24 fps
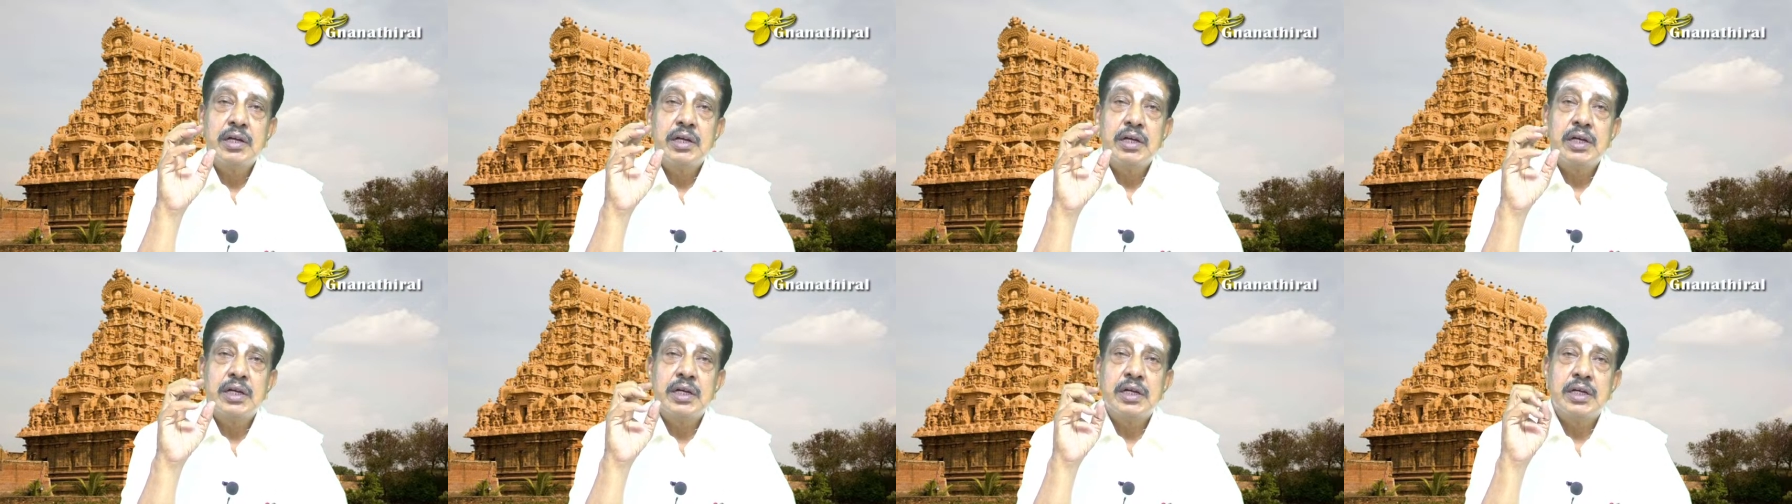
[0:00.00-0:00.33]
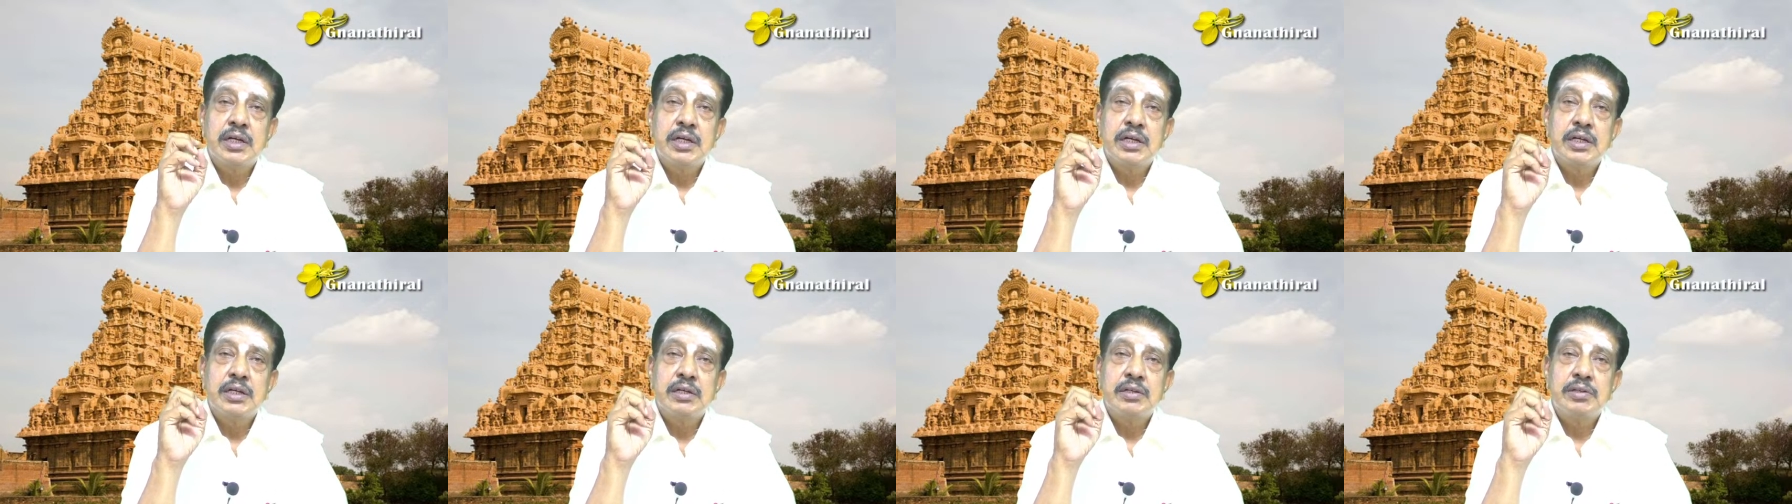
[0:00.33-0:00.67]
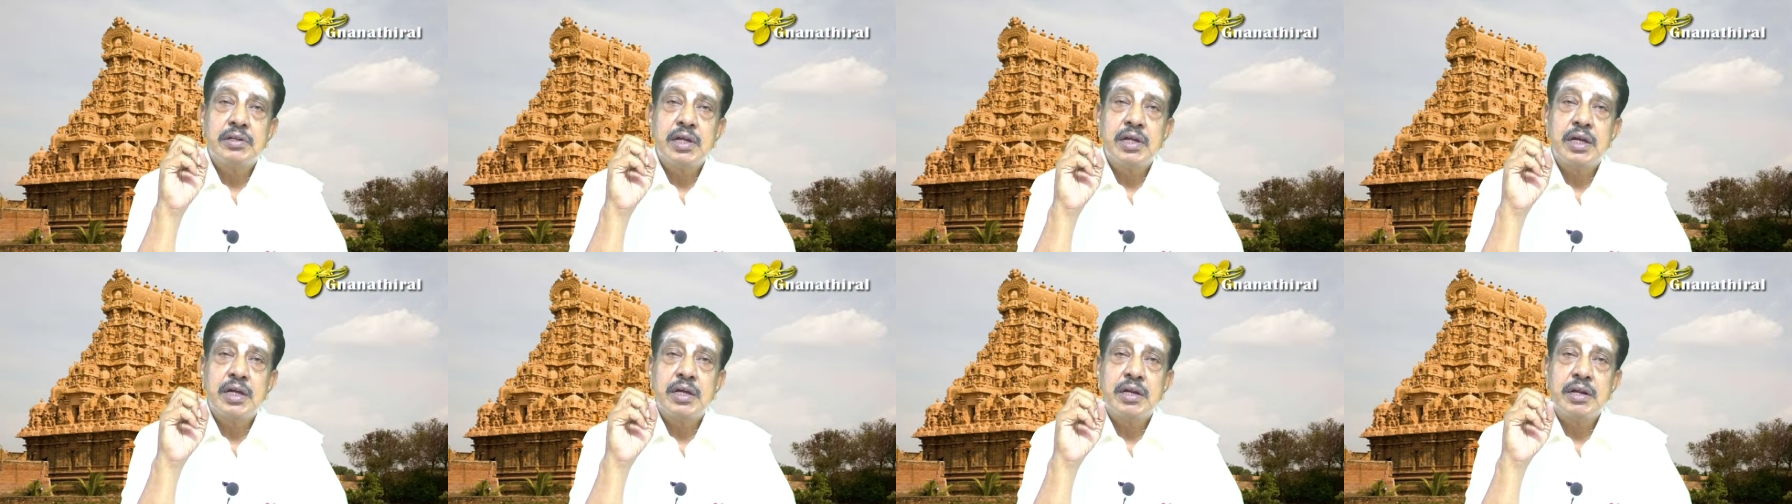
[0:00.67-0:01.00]

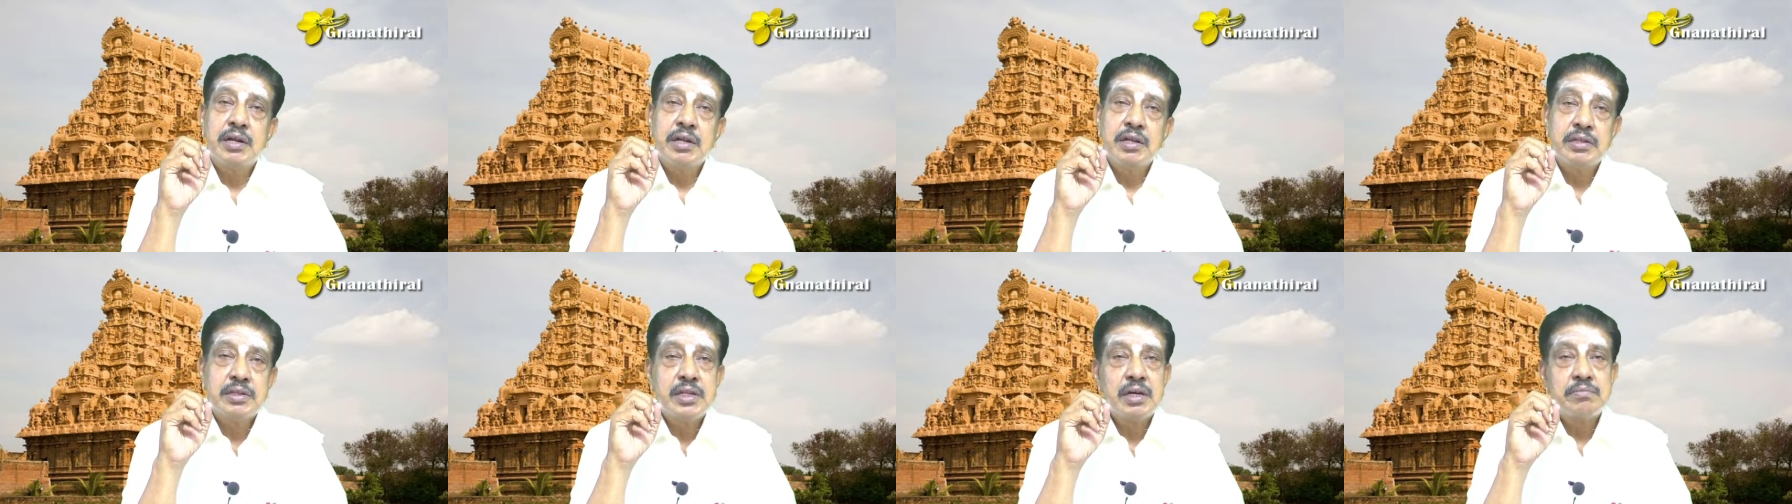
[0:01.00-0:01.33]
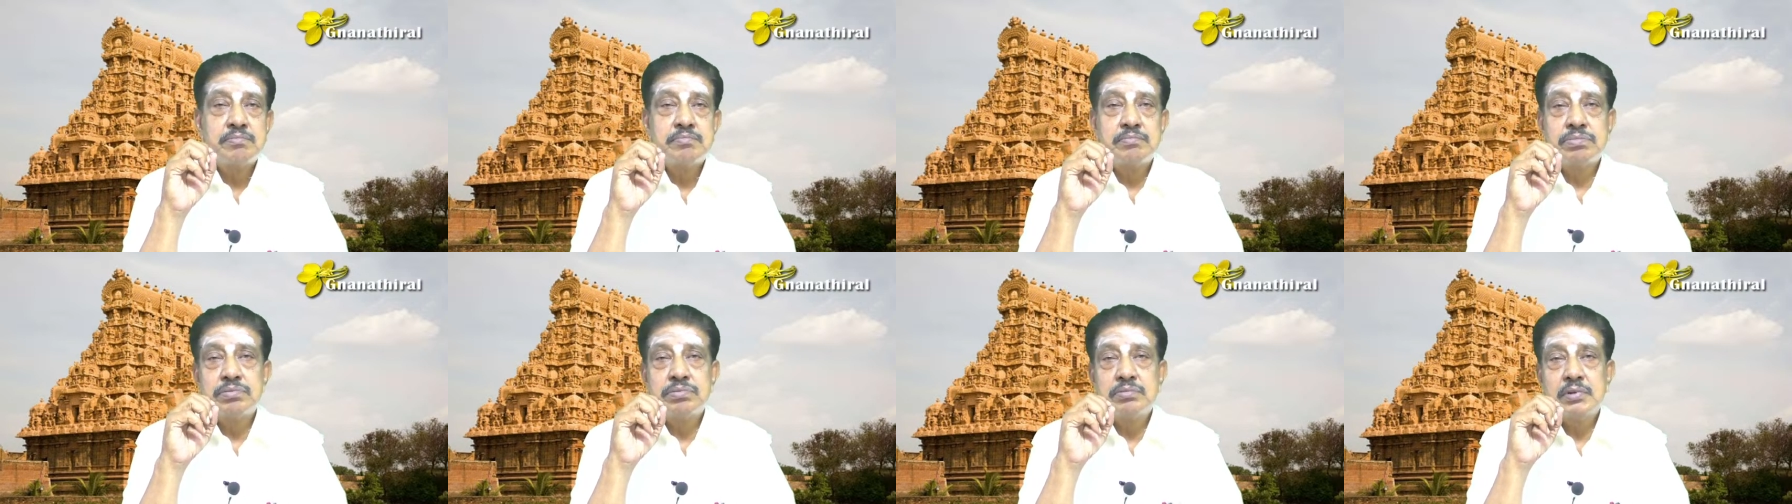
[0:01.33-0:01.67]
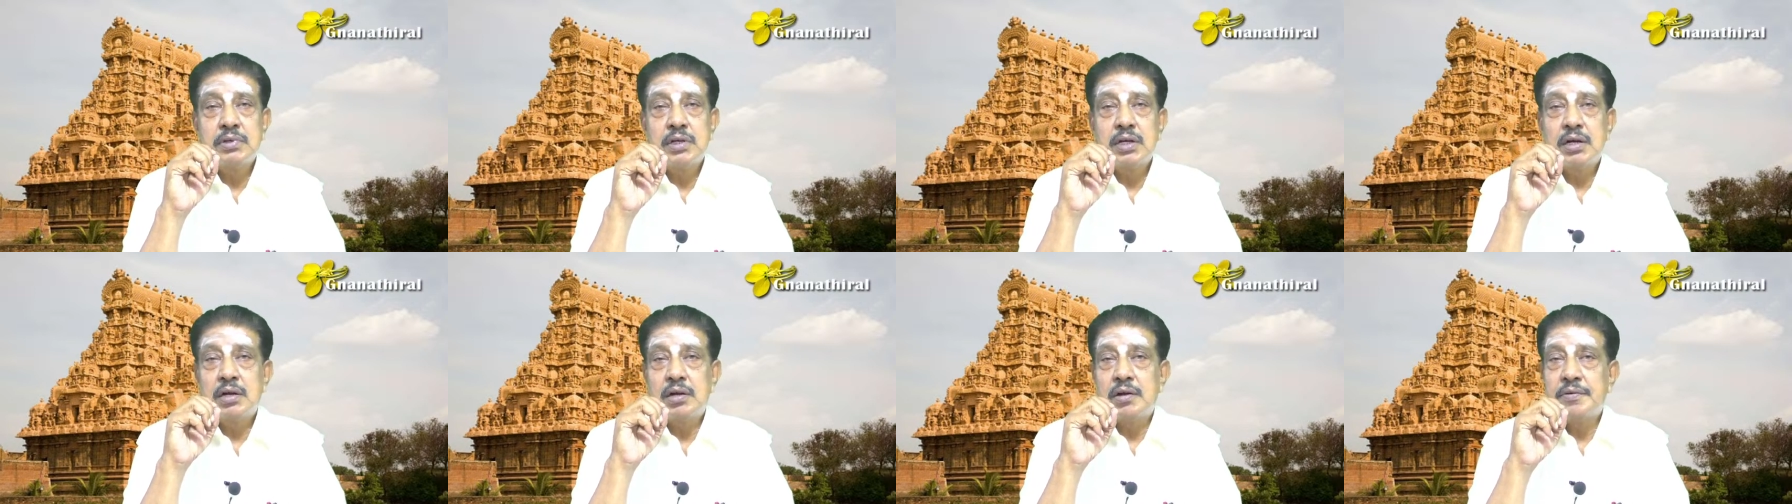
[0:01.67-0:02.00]
rhythm
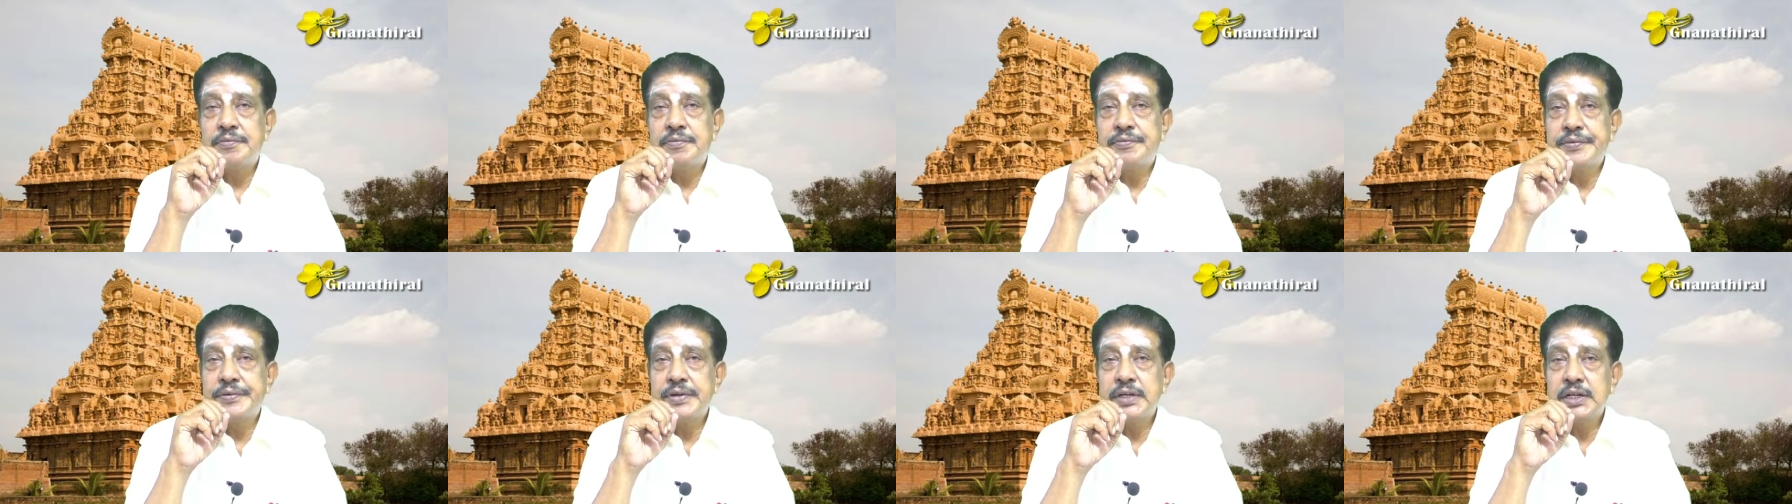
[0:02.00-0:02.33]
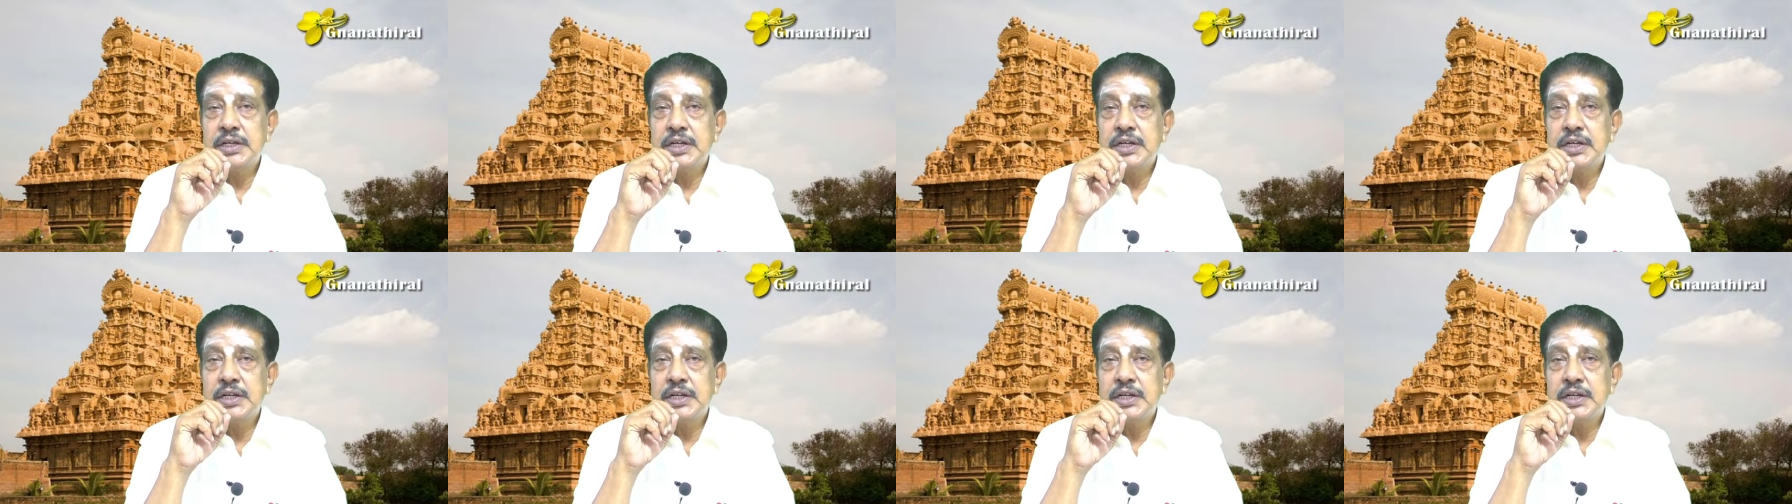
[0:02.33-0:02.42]
of